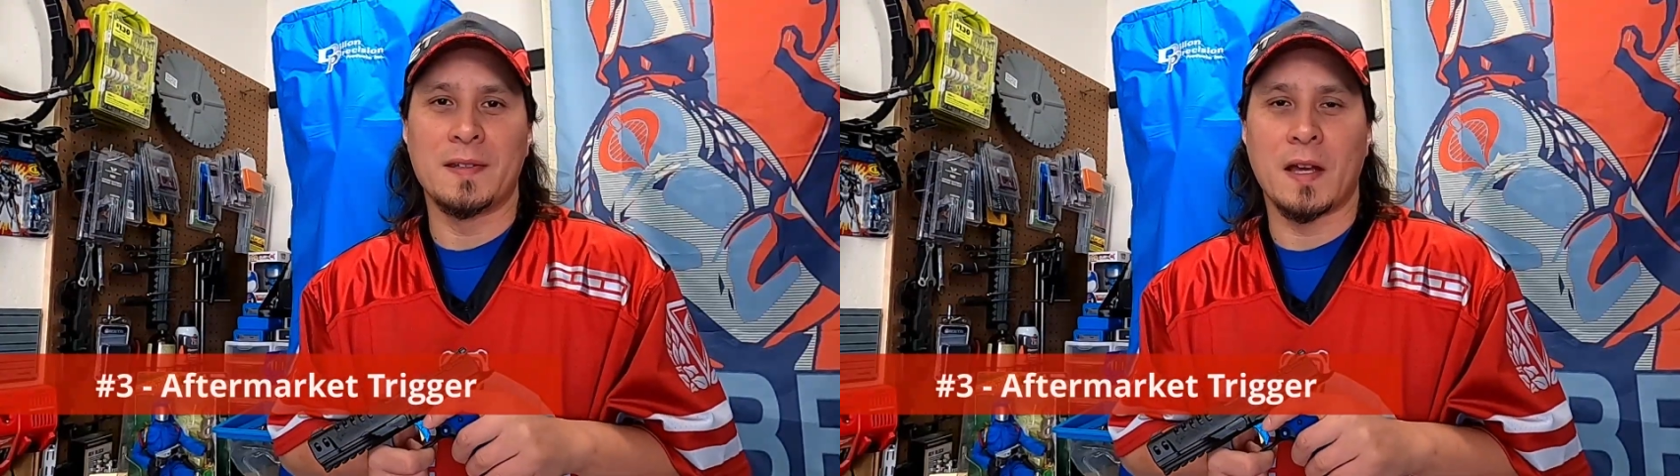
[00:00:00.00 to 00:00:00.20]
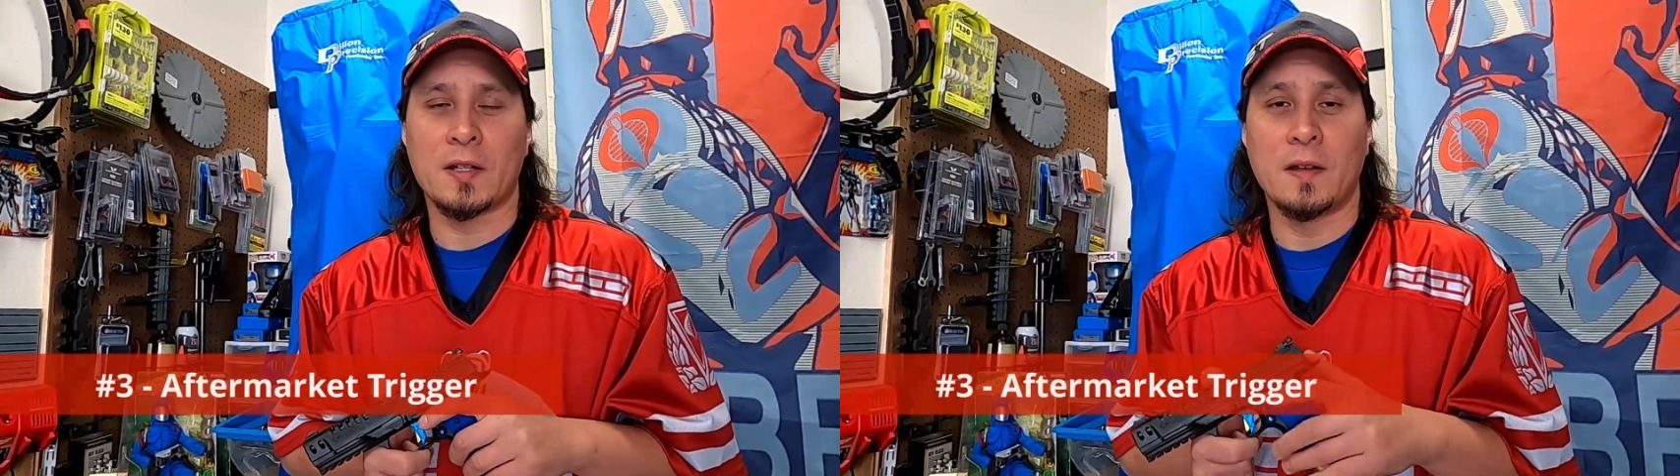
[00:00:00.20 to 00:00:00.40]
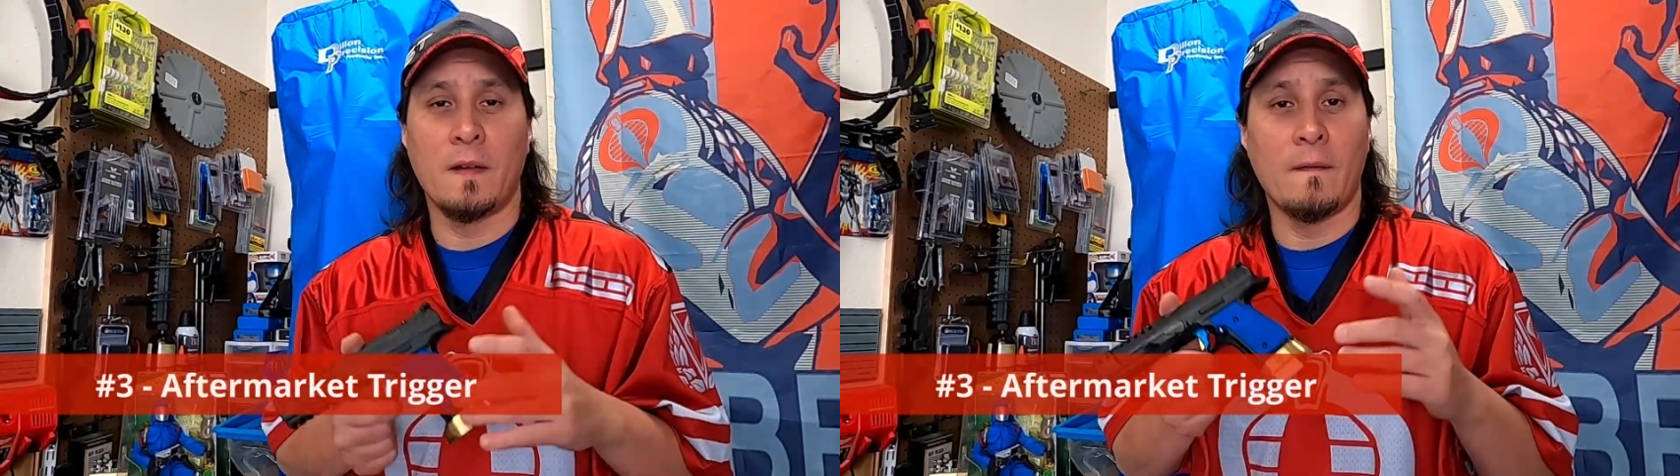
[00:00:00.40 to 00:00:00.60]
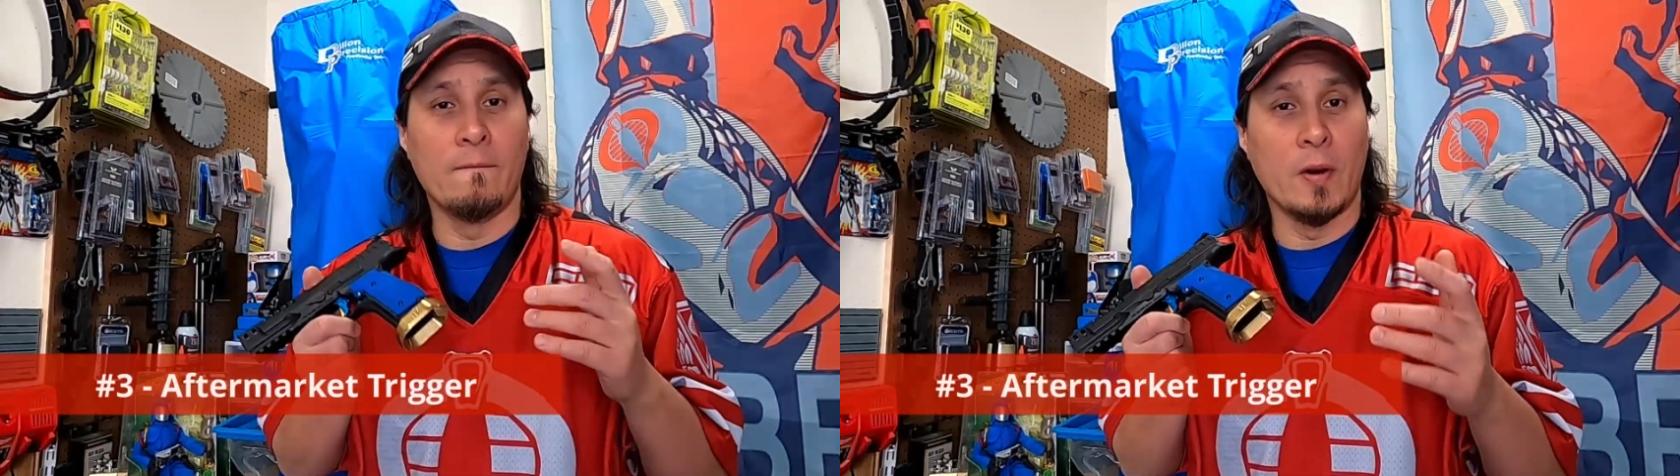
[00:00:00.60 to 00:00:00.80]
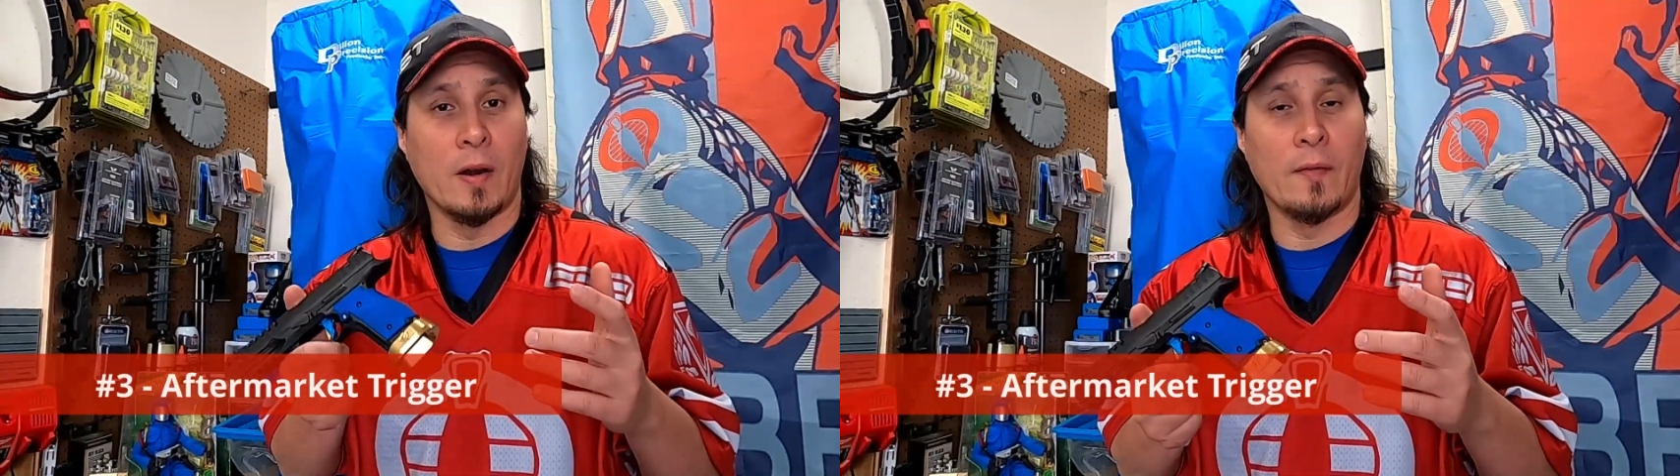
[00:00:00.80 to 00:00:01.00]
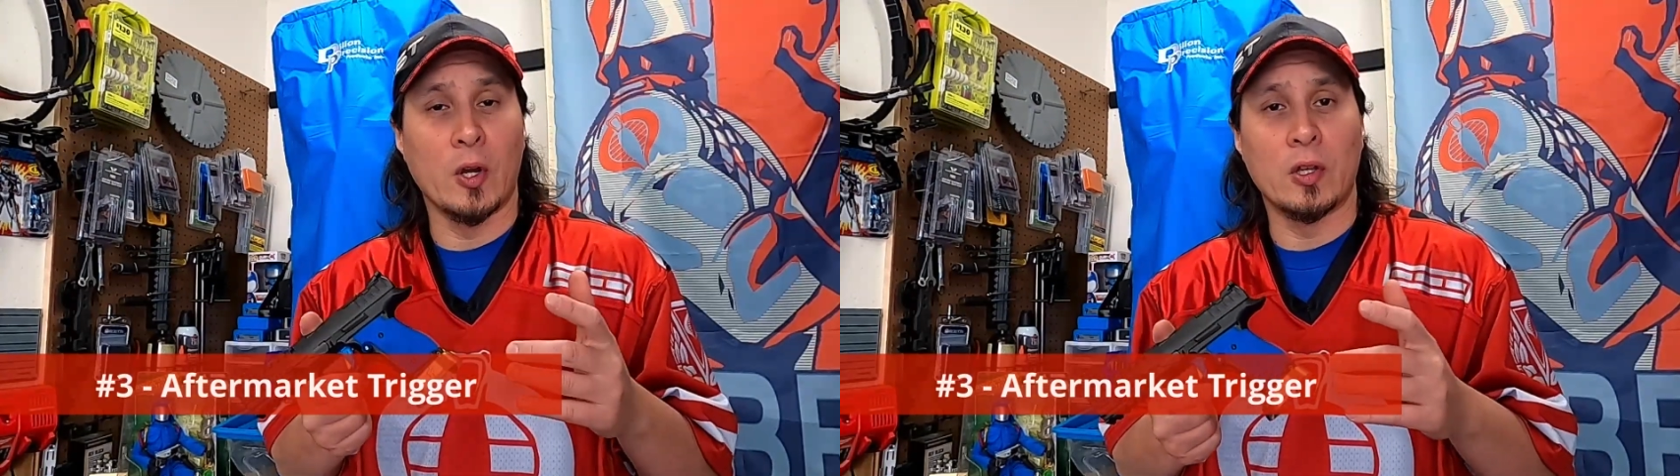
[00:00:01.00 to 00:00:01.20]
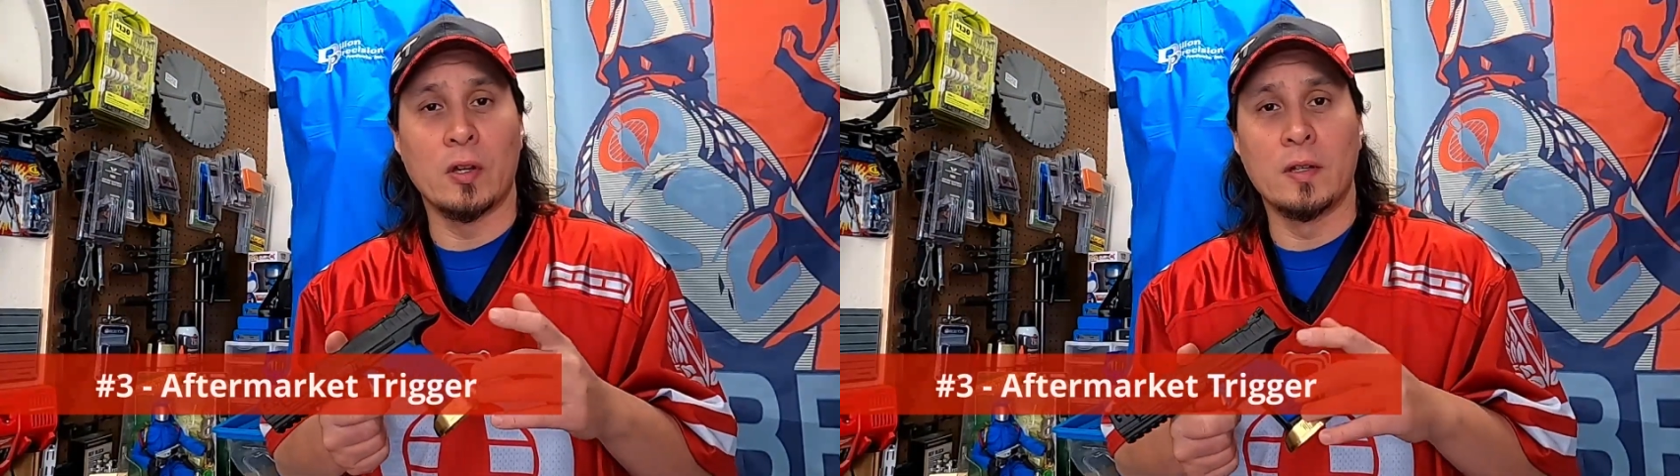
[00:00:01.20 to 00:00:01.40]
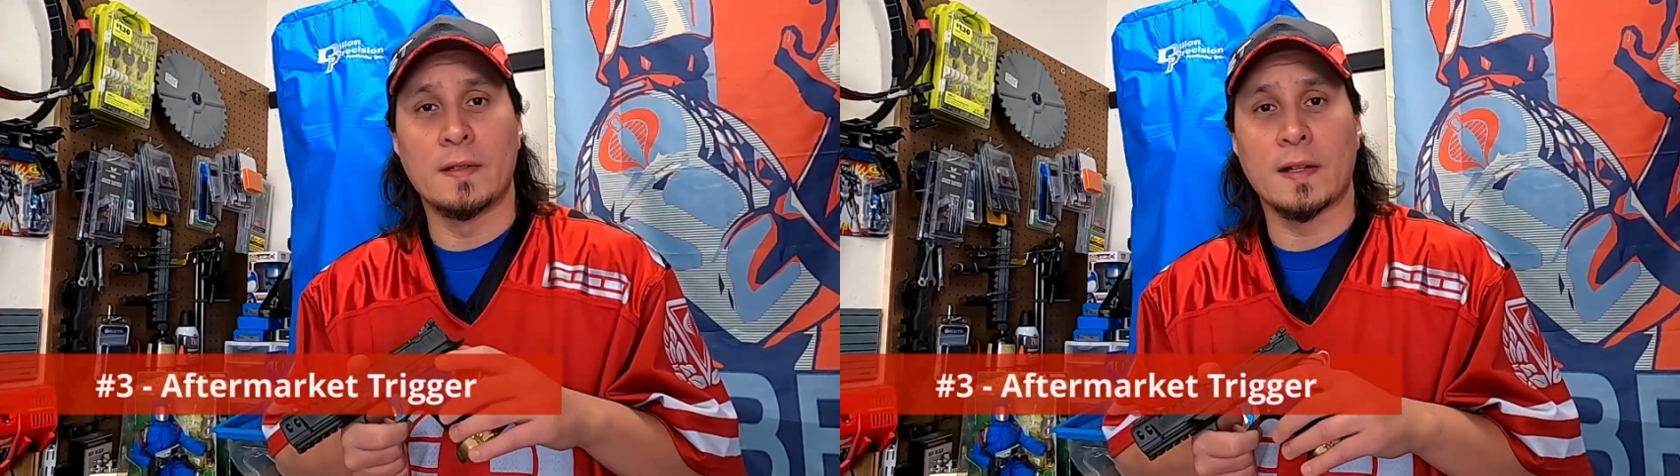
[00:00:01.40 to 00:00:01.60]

is actually very, very good.